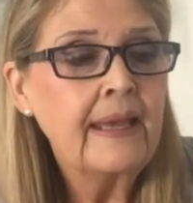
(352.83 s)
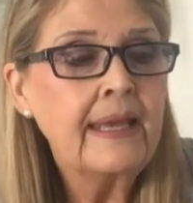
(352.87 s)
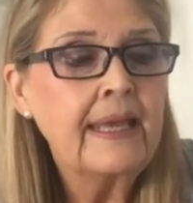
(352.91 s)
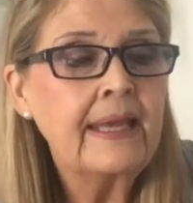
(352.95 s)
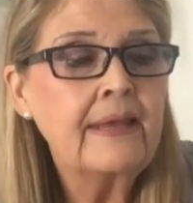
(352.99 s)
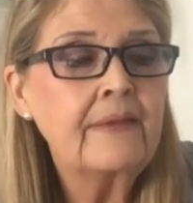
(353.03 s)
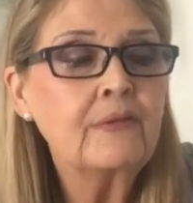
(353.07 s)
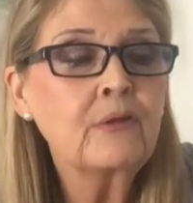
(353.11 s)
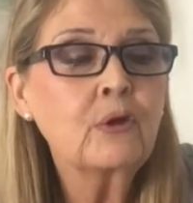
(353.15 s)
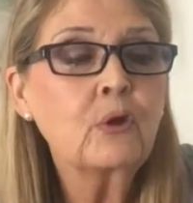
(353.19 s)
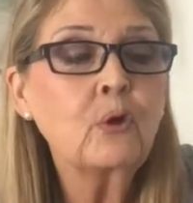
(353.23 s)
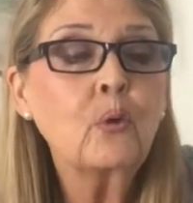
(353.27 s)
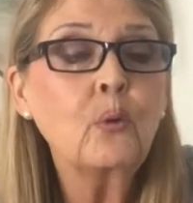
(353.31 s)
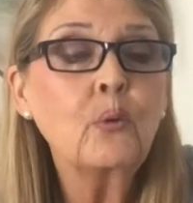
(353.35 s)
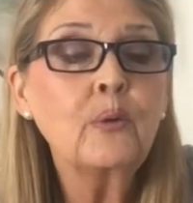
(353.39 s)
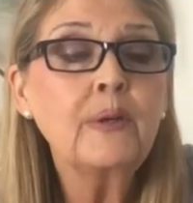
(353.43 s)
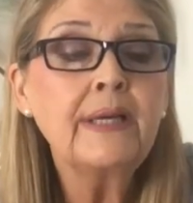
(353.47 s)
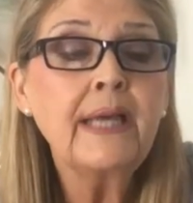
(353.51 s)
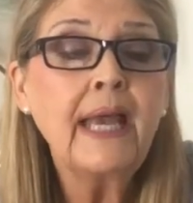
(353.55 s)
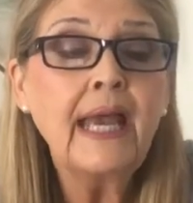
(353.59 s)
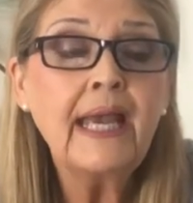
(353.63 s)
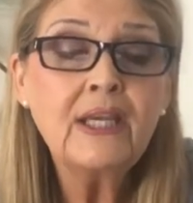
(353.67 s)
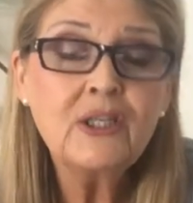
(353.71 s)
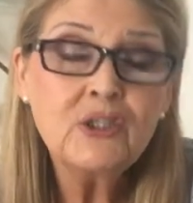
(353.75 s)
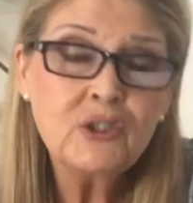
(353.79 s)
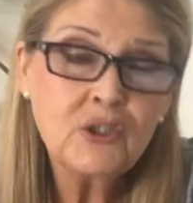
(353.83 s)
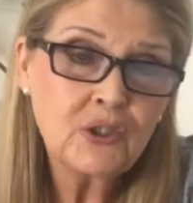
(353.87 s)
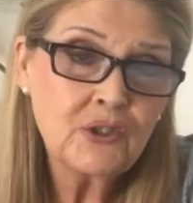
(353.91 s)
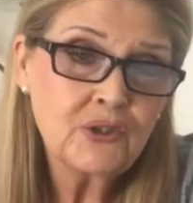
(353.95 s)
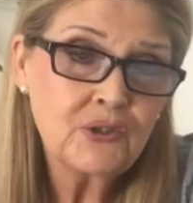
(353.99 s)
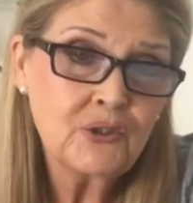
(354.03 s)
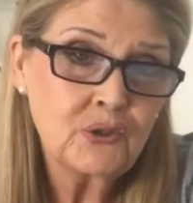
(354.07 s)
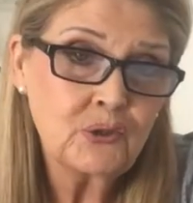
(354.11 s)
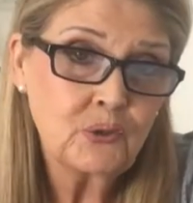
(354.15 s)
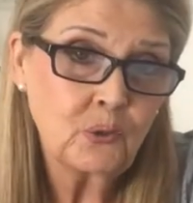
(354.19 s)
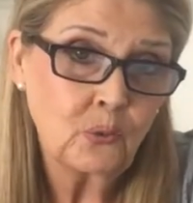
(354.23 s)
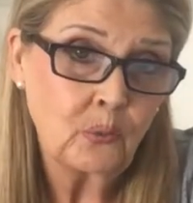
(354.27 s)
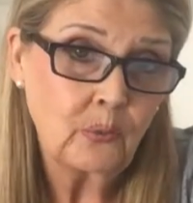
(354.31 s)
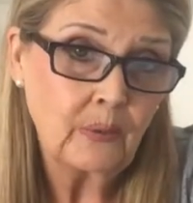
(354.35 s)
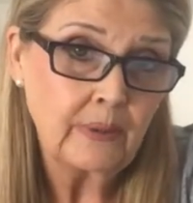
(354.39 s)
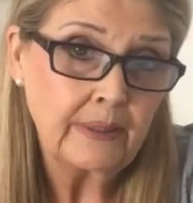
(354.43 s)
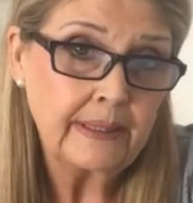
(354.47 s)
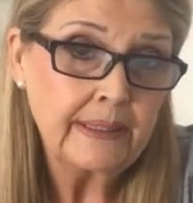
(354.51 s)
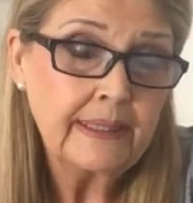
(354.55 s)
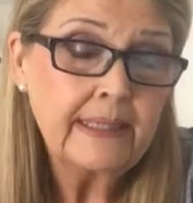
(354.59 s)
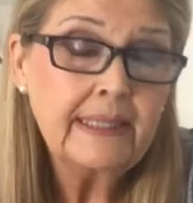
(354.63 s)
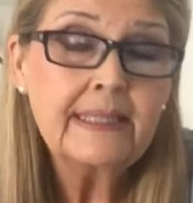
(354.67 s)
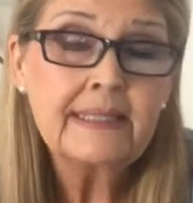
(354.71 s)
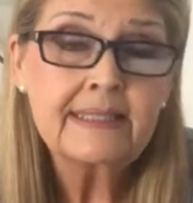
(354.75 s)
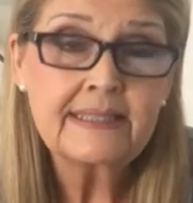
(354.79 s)
In the creation
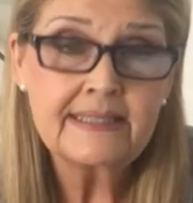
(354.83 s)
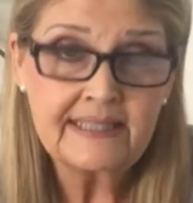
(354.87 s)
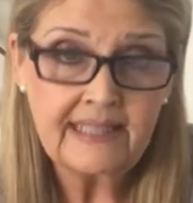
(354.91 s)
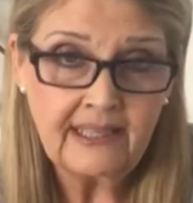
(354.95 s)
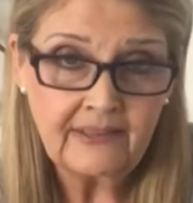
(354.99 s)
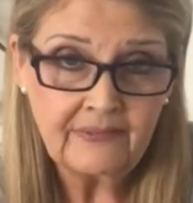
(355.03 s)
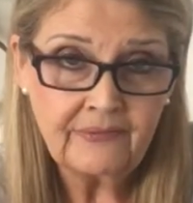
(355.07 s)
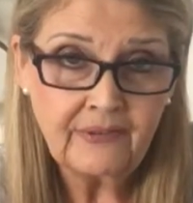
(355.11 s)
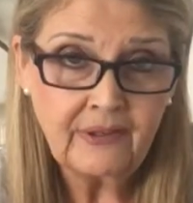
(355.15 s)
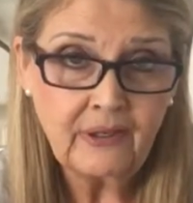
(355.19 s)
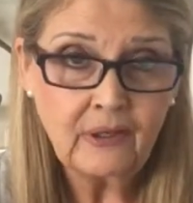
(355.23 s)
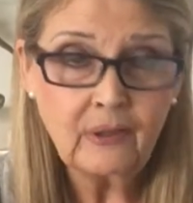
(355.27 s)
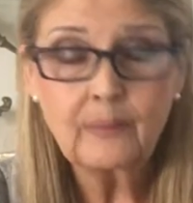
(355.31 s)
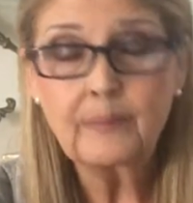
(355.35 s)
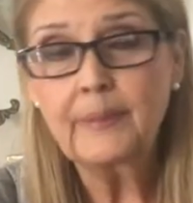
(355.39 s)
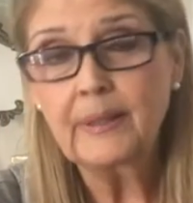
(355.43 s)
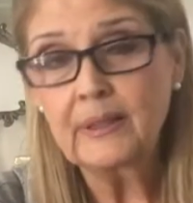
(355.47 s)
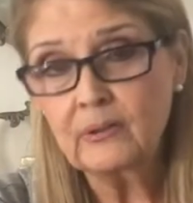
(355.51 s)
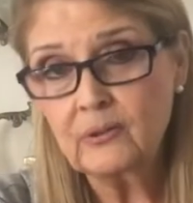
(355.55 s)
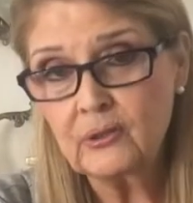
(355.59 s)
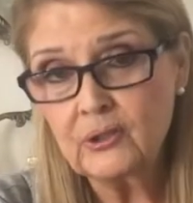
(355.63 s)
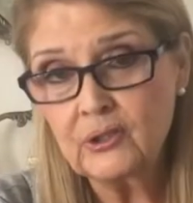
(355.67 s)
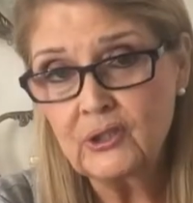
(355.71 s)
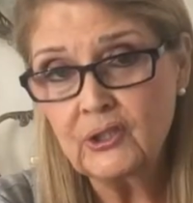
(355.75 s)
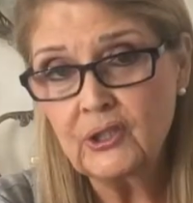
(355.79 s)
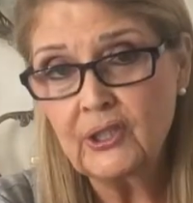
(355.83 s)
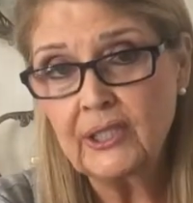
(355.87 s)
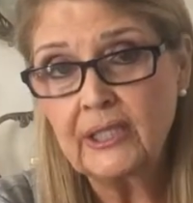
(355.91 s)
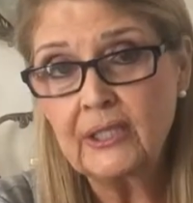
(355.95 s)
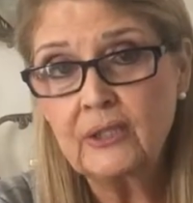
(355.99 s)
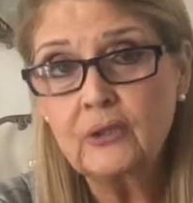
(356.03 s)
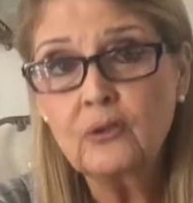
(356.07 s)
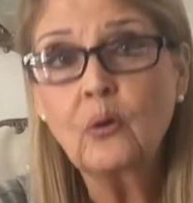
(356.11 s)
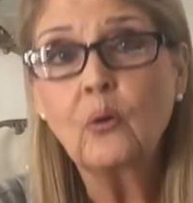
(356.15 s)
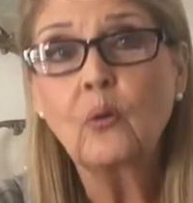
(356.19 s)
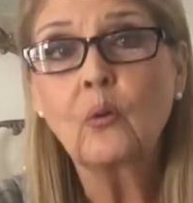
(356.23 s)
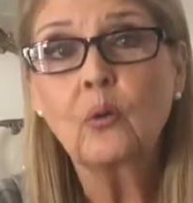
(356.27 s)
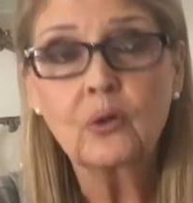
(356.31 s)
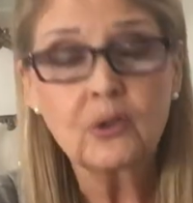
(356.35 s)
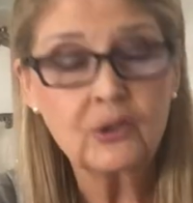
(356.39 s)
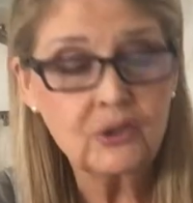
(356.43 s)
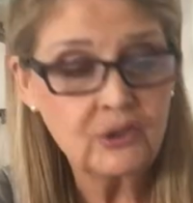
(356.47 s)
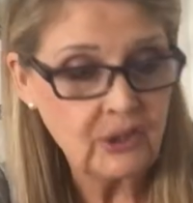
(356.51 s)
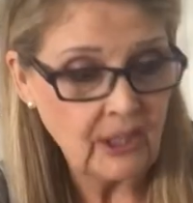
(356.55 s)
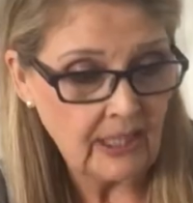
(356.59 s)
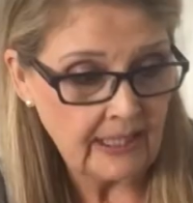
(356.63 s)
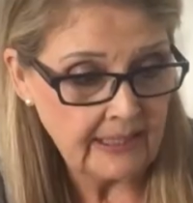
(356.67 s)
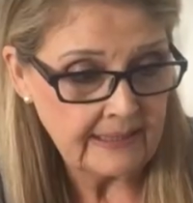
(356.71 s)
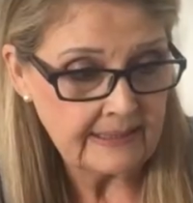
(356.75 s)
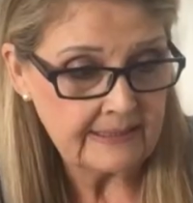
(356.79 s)
story in Sefer Bereshit, or
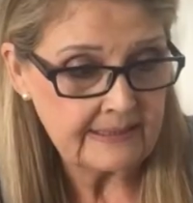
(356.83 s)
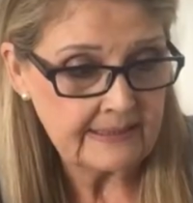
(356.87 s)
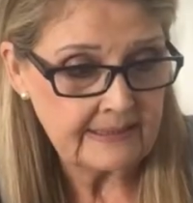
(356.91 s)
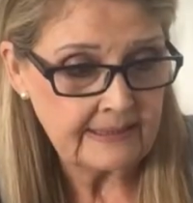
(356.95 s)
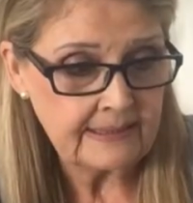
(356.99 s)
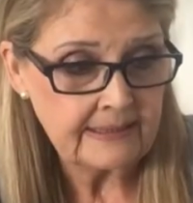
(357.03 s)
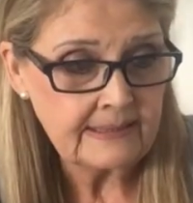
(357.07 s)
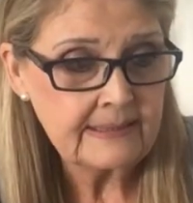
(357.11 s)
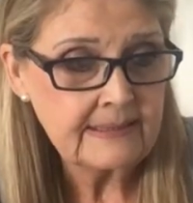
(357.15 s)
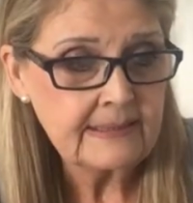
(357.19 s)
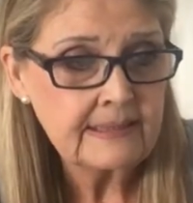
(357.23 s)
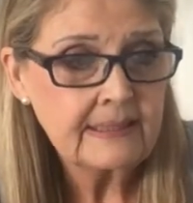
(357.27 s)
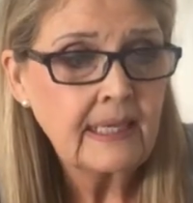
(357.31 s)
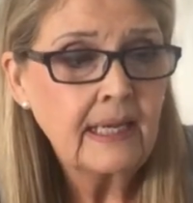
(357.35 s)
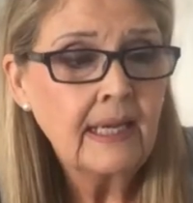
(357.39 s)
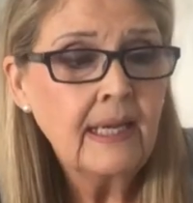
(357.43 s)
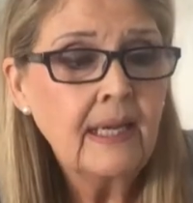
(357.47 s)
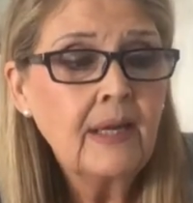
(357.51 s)
Genesis,